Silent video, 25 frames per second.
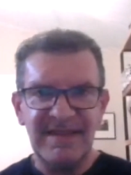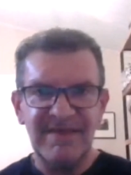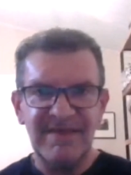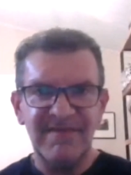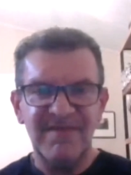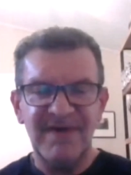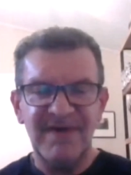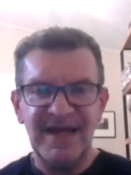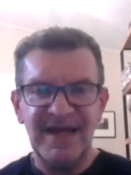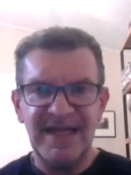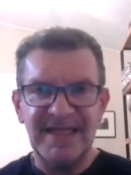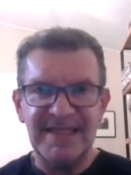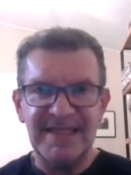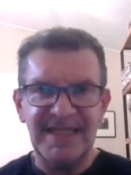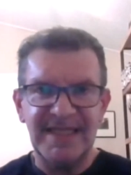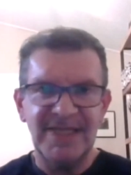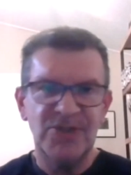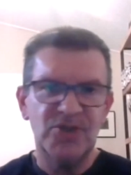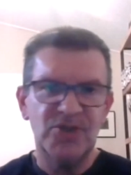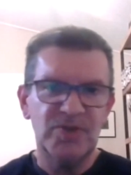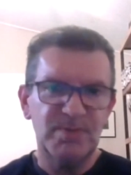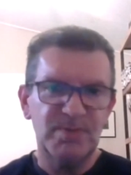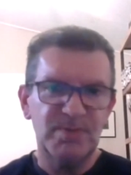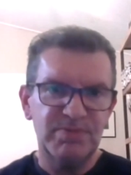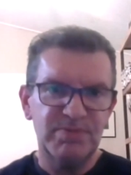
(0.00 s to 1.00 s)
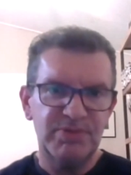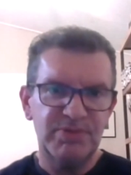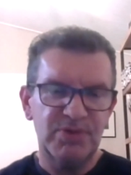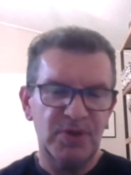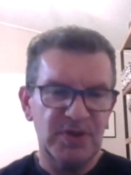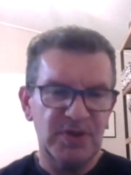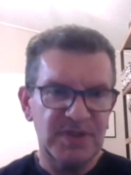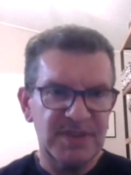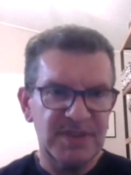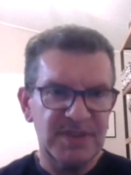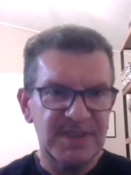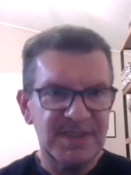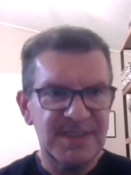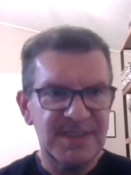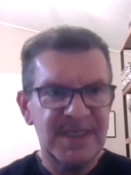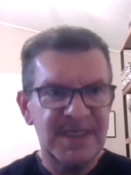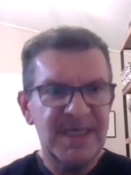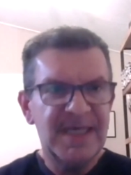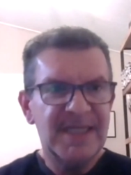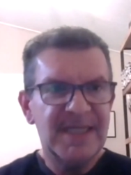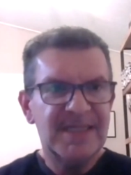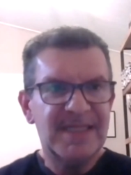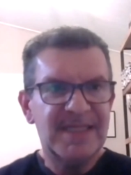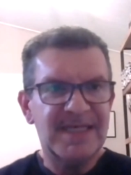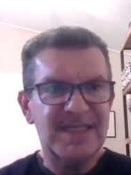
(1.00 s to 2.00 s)
the validation process
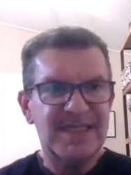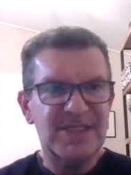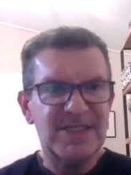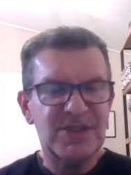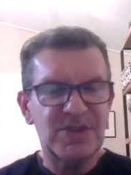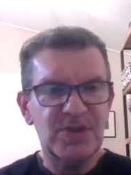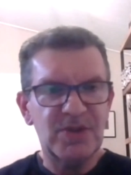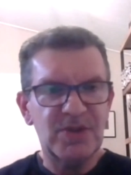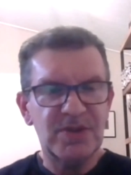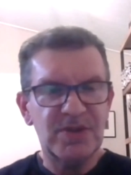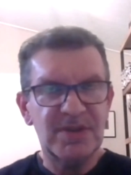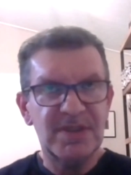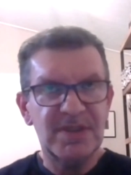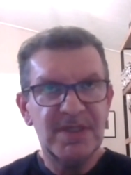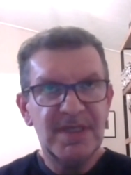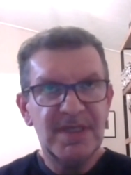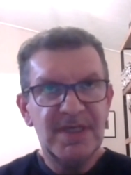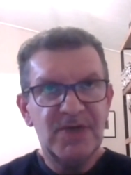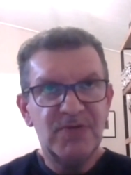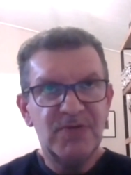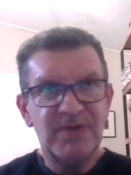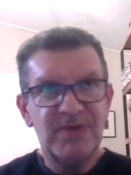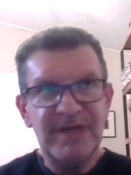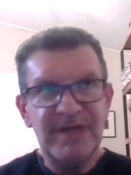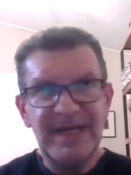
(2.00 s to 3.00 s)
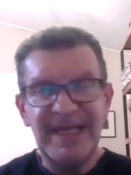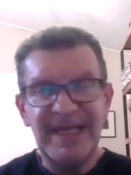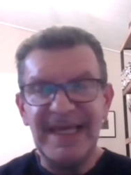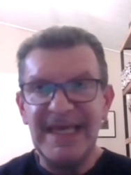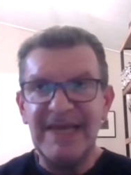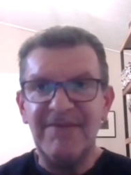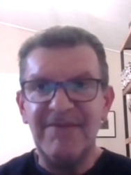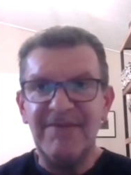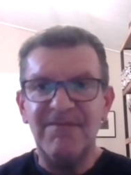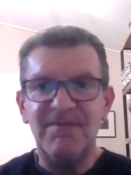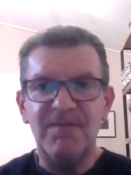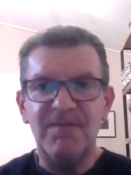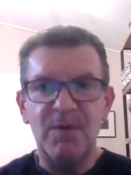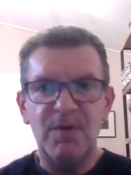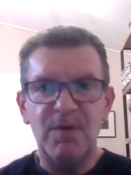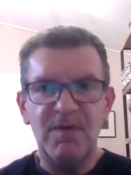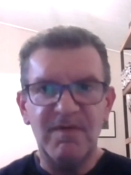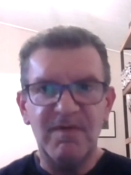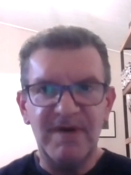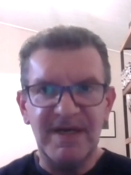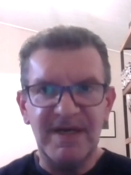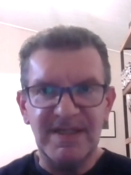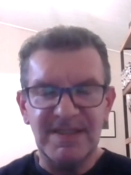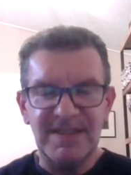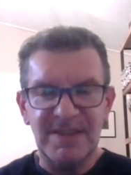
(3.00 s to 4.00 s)
does not really involve
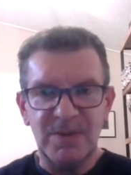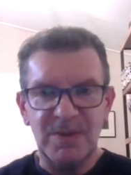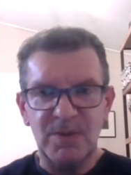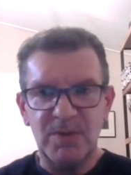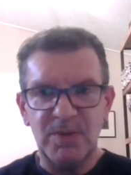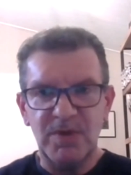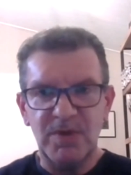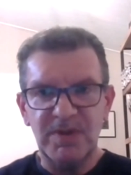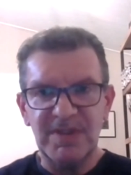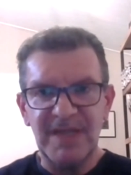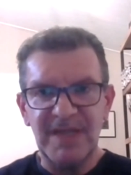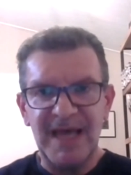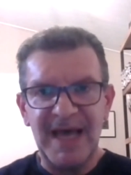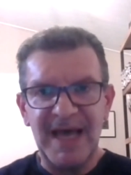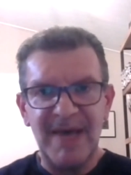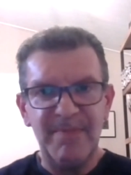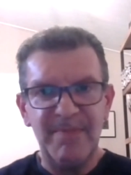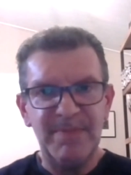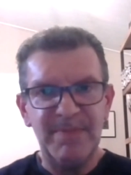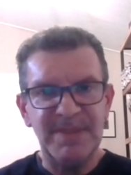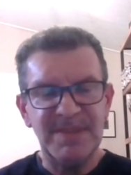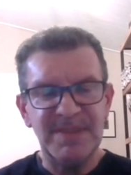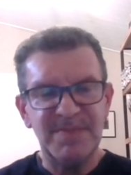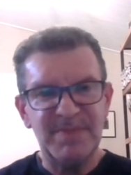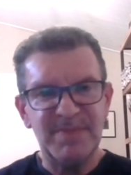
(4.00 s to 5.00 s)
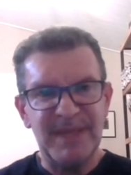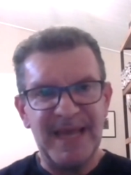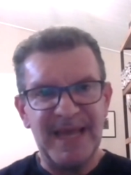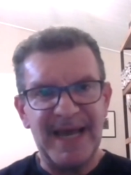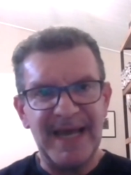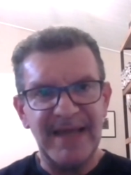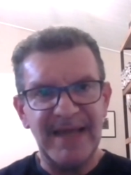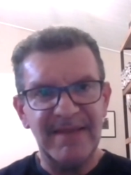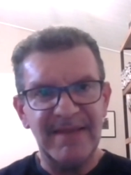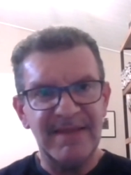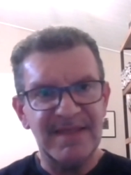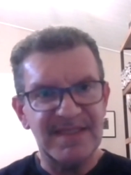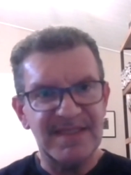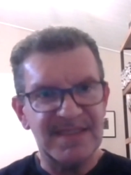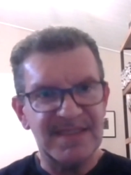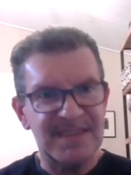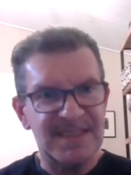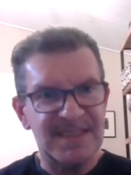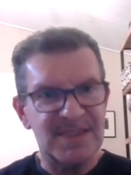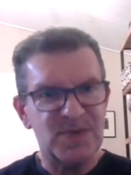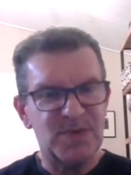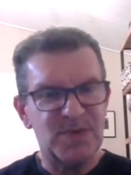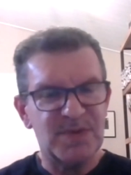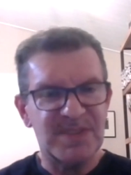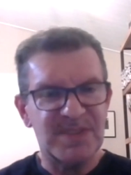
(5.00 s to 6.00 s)
us. What happens behind the
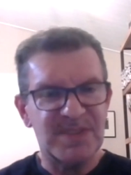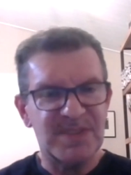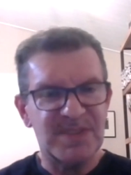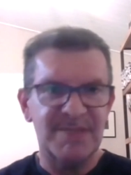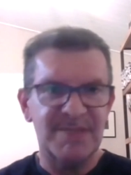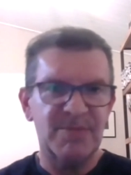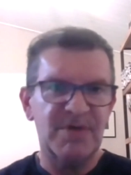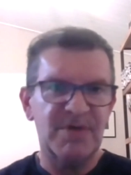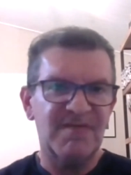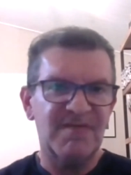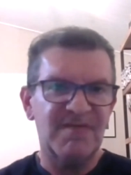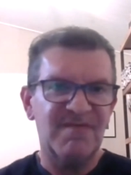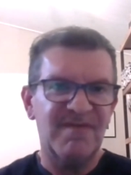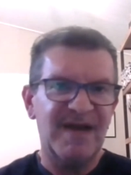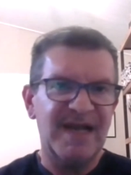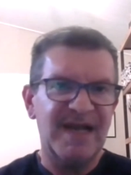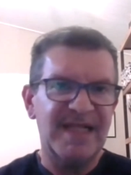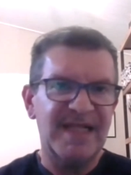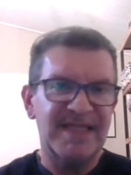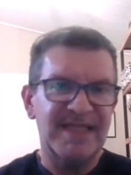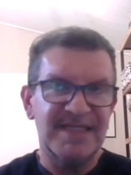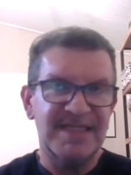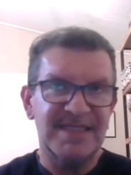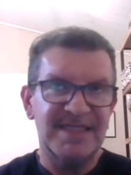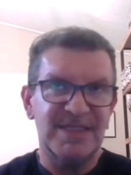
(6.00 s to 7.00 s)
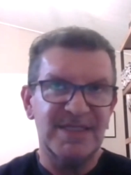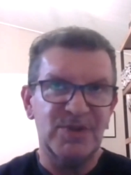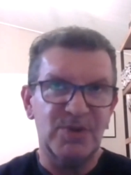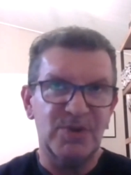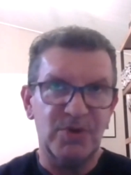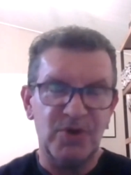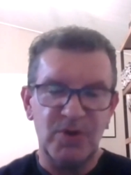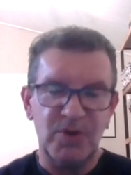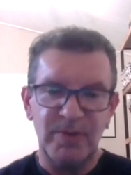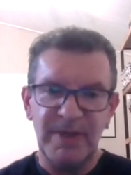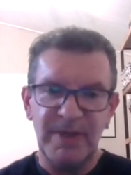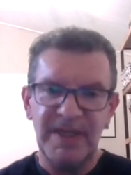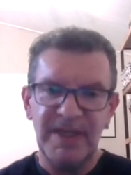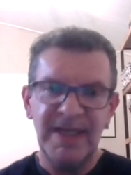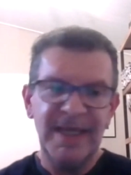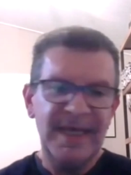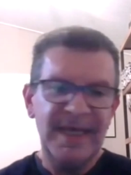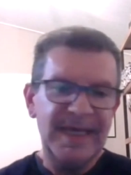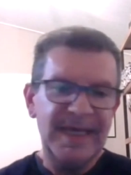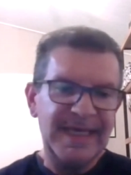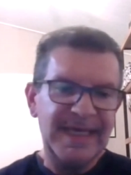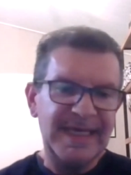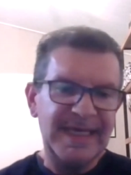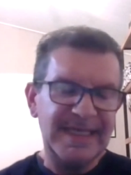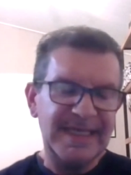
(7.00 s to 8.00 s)
scenes when somebody validates a document,
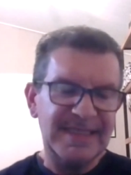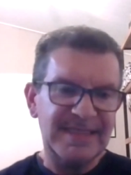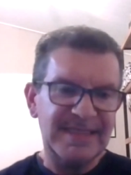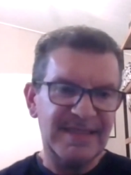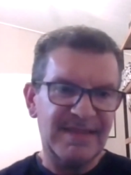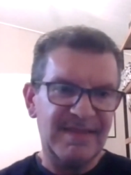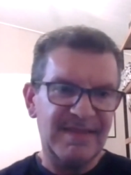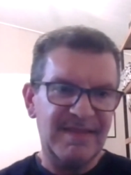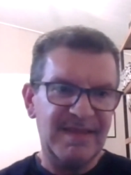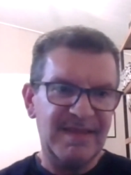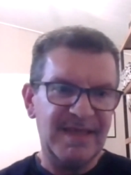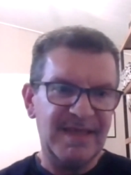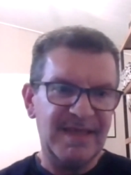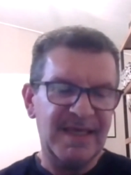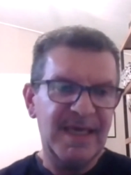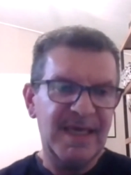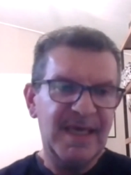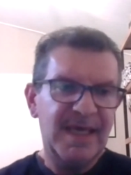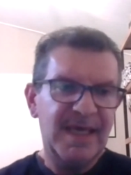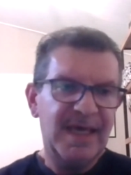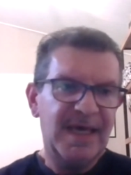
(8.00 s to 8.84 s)
it's the